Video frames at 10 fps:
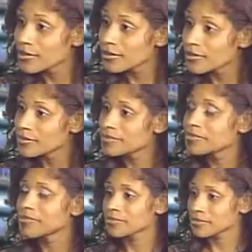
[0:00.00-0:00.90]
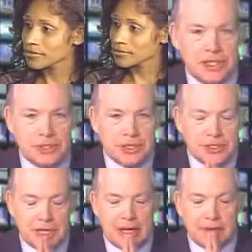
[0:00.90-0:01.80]
That's right. And it's
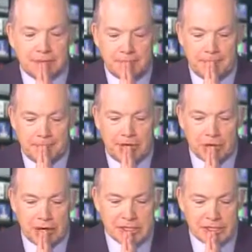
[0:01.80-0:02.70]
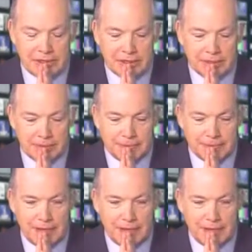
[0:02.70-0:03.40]
interesting because in the